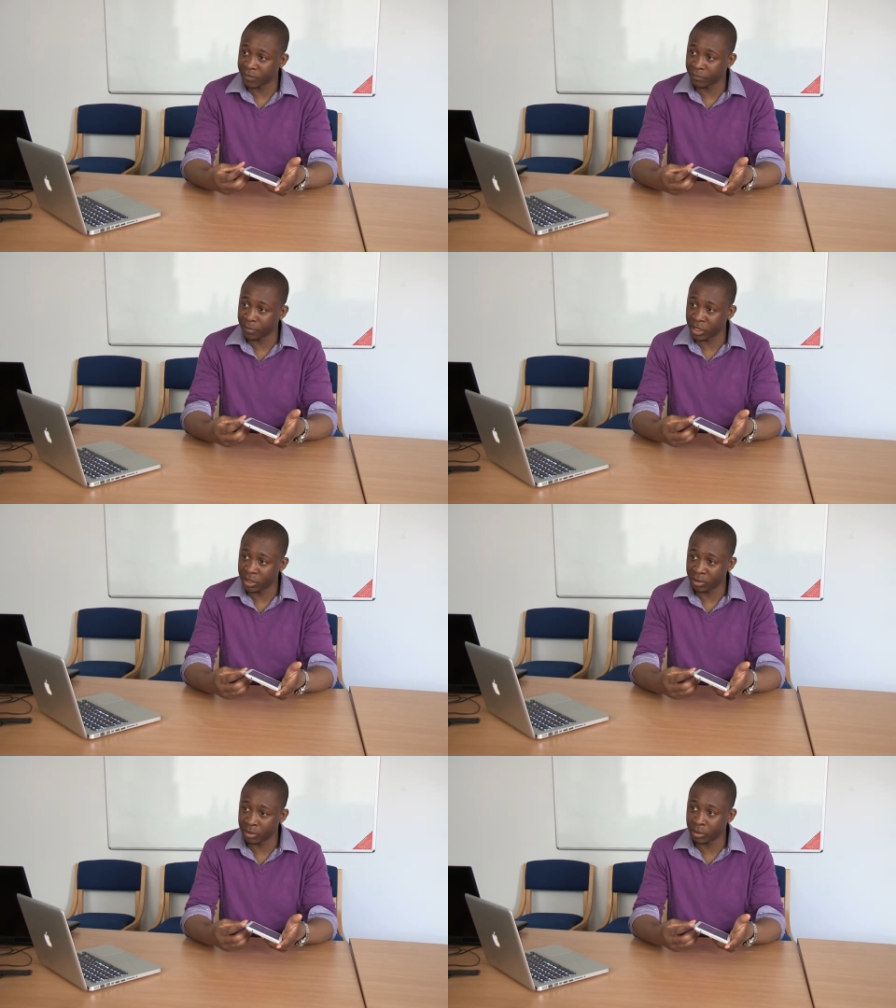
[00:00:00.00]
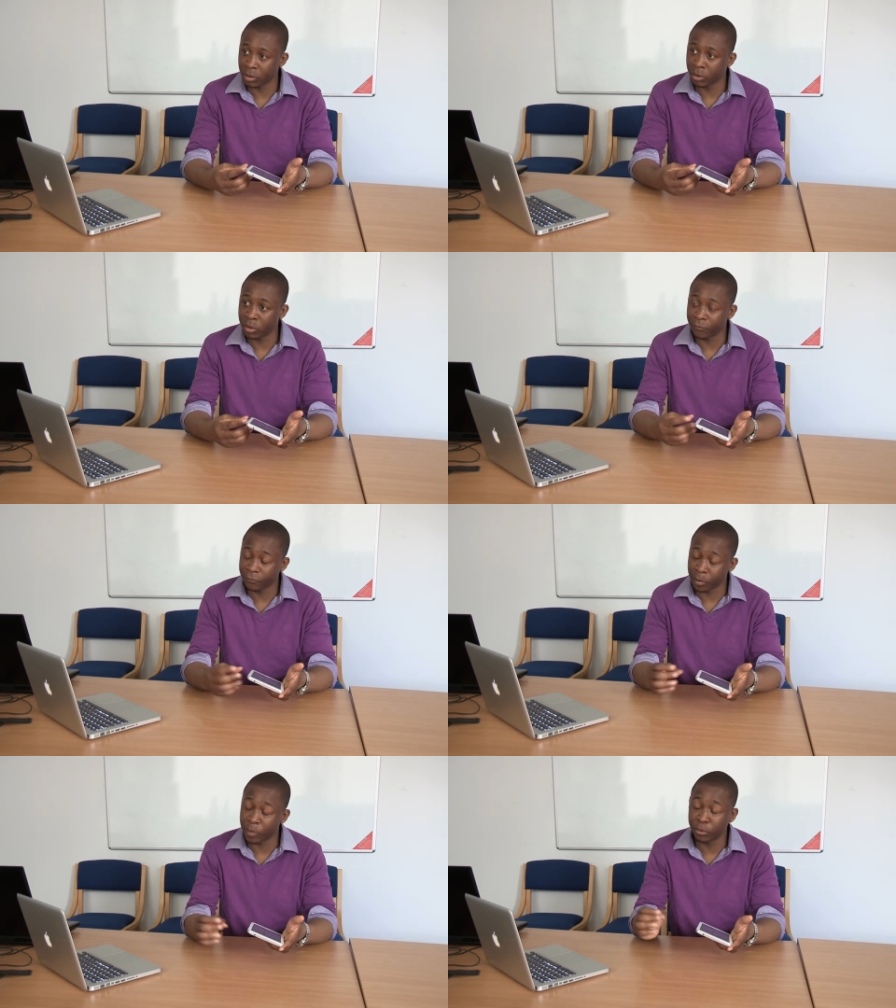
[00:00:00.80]
information on,
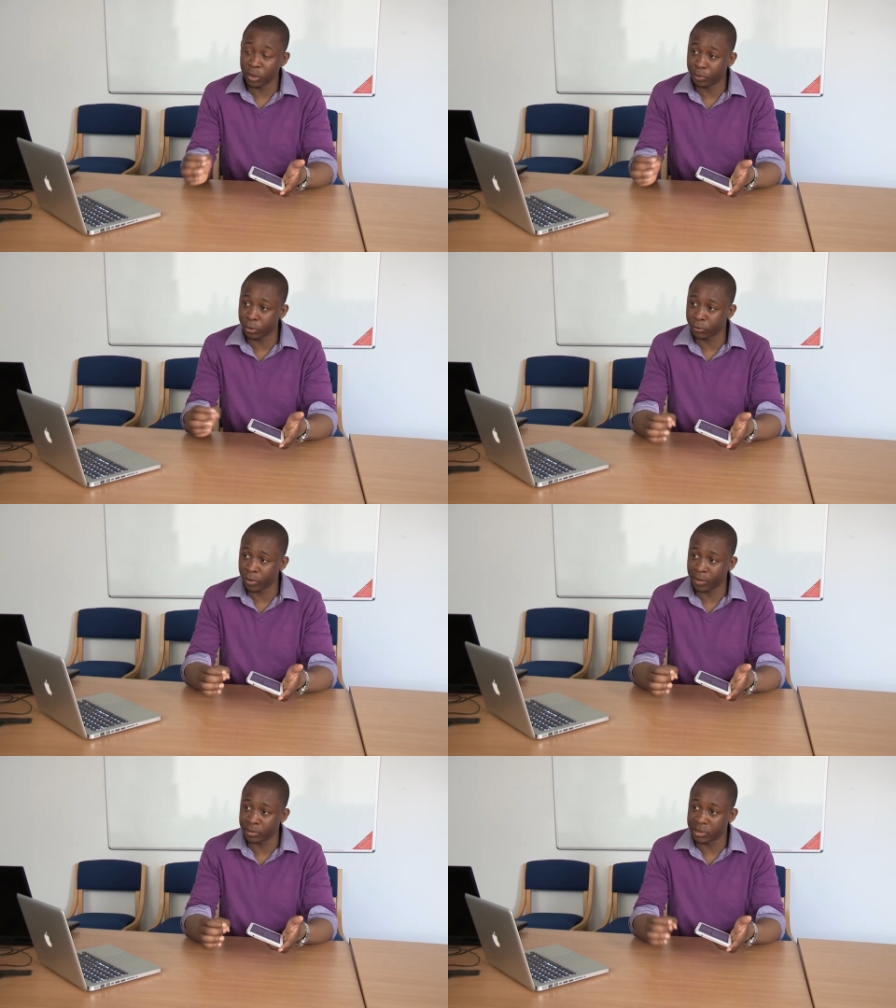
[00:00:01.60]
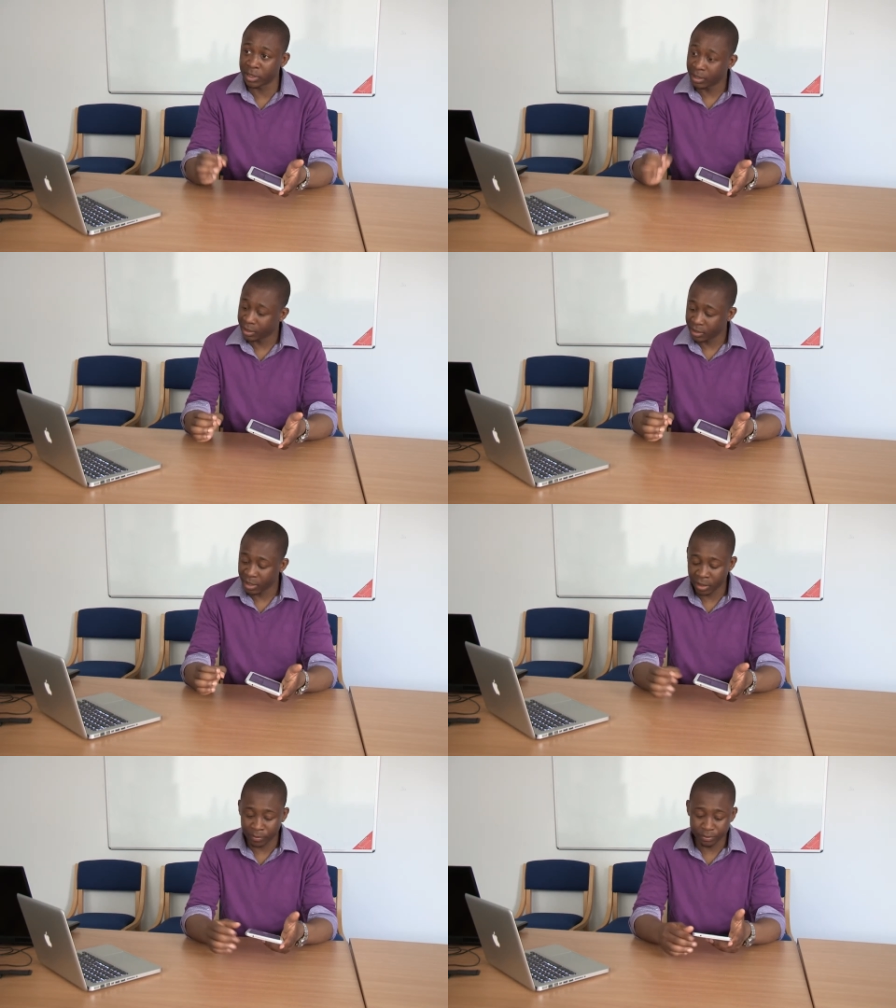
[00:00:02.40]
from a pre-programmed
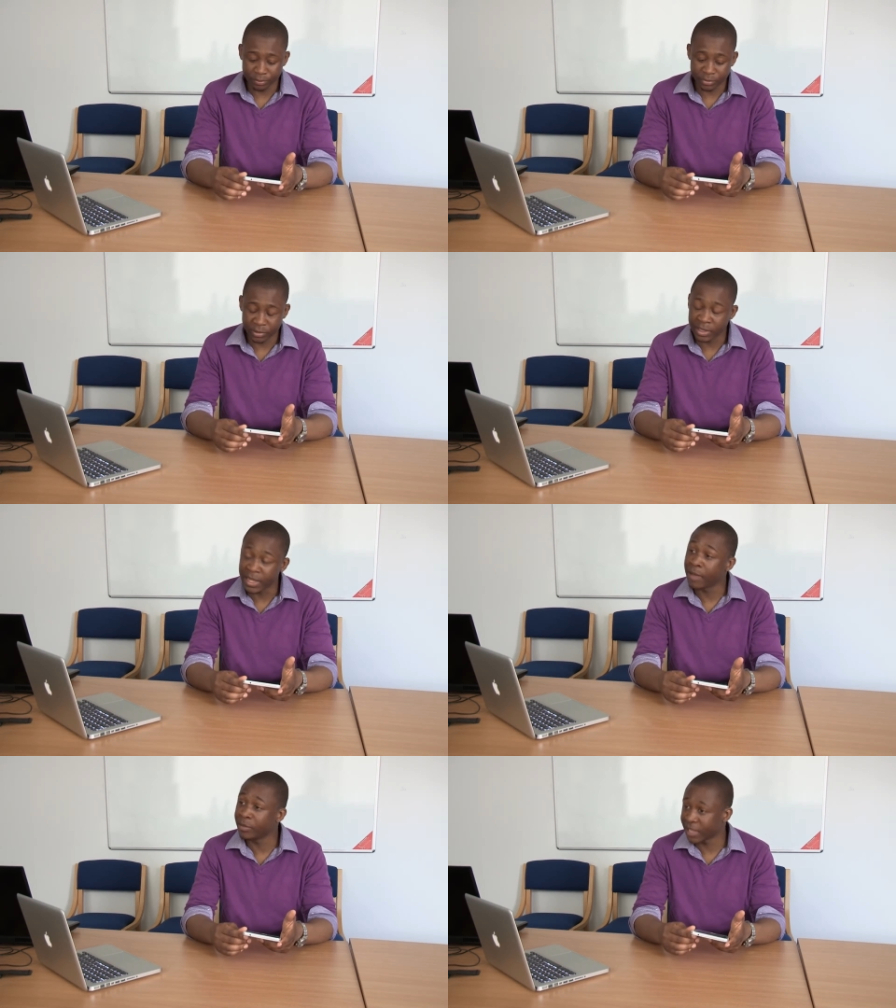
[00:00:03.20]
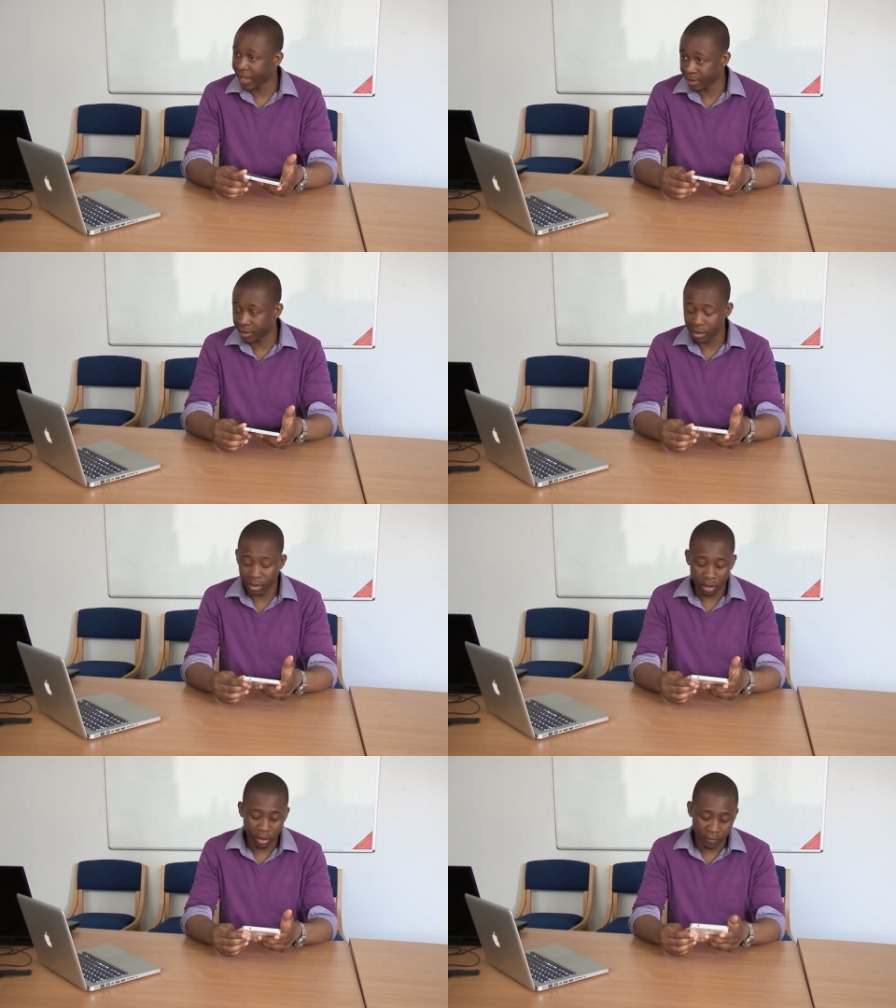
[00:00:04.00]
um, name tag
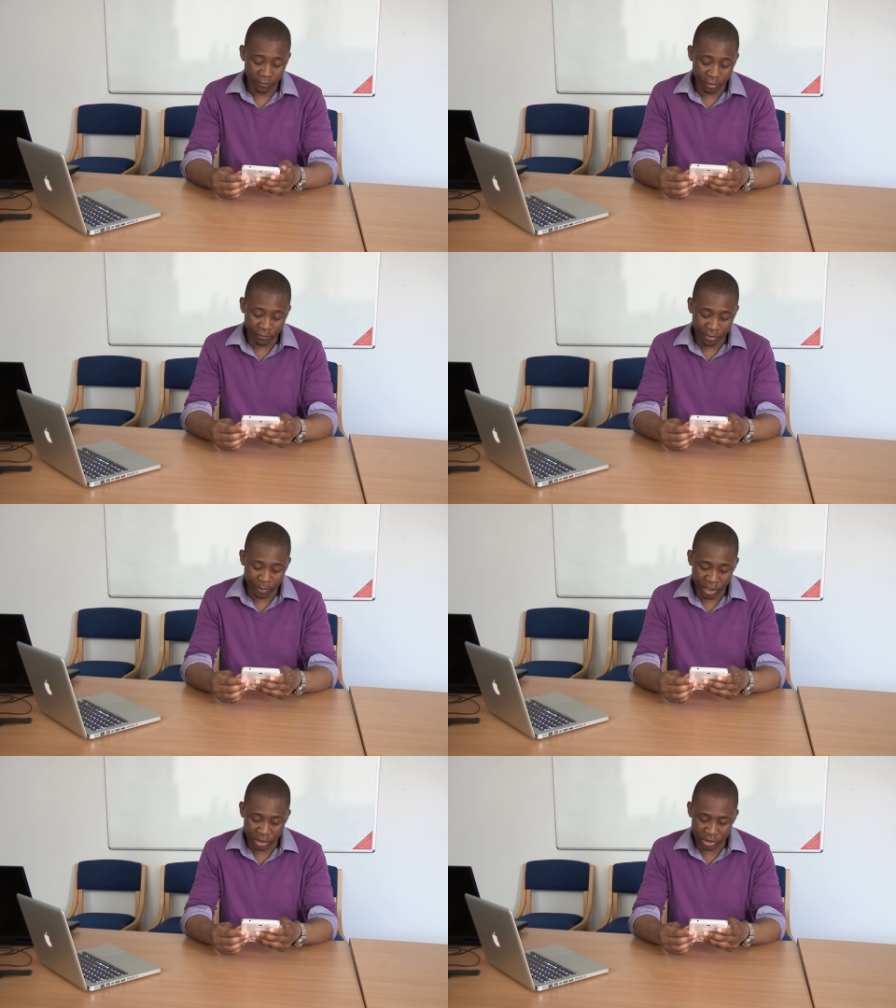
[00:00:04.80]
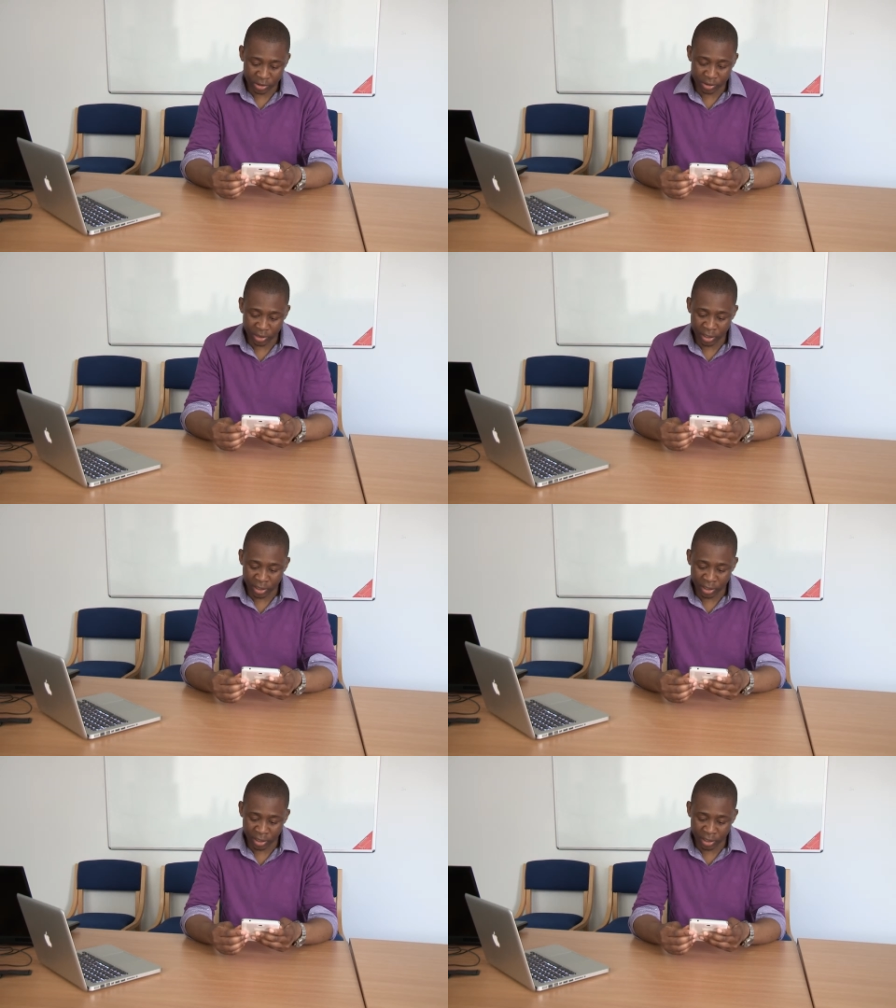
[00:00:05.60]
of, of the patient.